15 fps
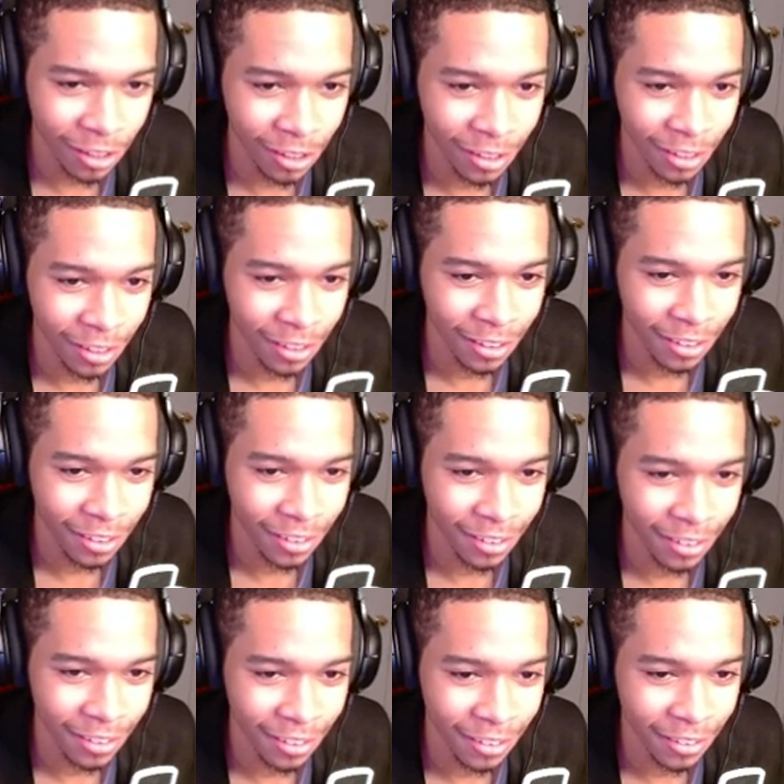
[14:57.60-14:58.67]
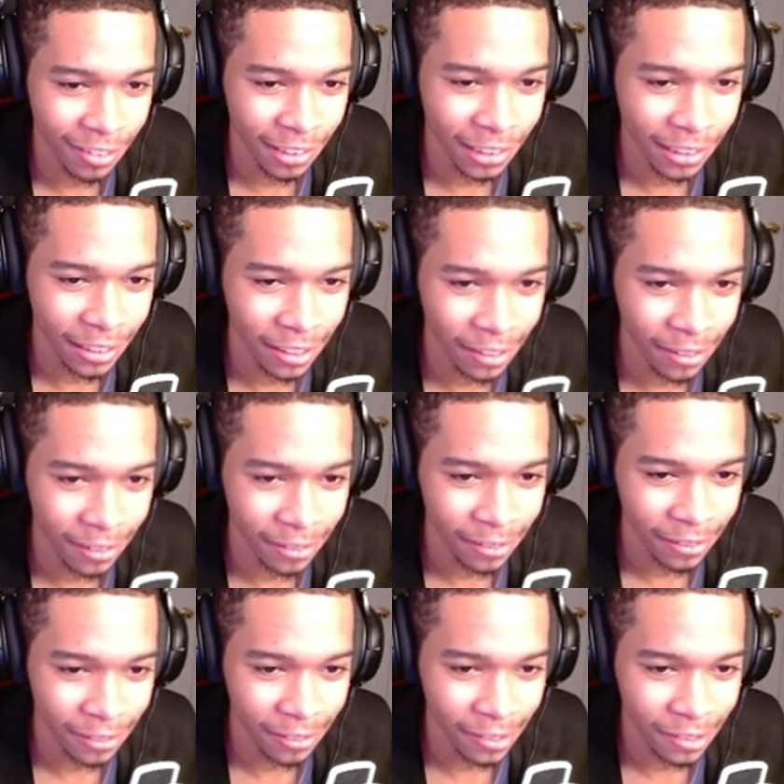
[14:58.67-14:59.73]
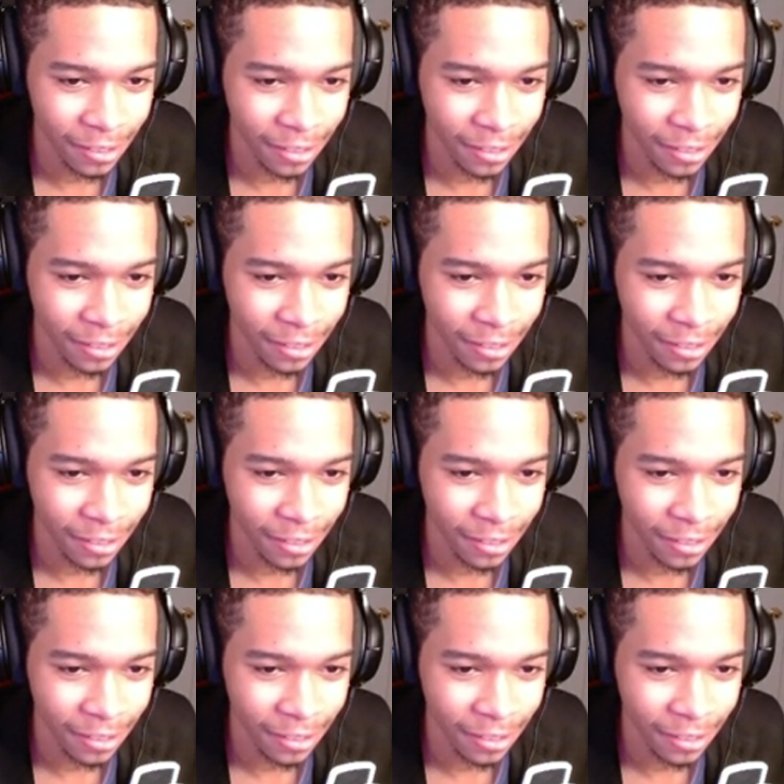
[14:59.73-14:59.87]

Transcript: Nobody speaks.